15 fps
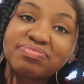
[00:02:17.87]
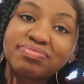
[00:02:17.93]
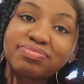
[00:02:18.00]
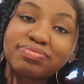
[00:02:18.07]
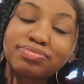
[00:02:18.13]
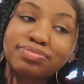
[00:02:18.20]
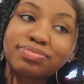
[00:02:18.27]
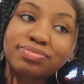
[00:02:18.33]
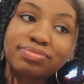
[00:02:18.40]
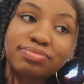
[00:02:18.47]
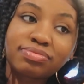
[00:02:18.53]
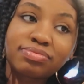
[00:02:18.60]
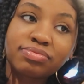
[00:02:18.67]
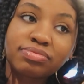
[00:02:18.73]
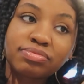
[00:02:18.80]

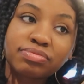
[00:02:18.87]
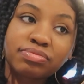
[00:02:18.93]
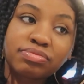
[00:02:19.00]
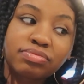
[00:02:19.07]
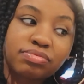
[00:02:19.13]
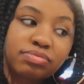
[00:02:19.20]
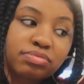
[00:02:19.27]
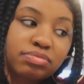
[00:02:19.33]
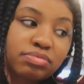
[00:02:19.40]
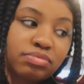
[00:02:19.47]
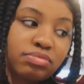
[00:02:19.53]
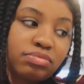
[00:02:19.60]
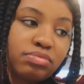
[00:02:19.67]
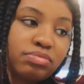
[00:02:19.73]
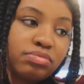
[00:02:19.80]

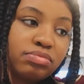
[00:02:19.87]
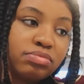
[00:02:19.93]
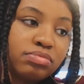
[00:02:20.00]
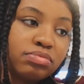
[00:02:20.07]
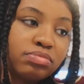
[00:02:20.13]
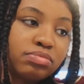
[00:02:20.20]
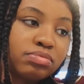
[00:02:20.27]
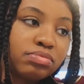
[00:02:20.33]
[no speech]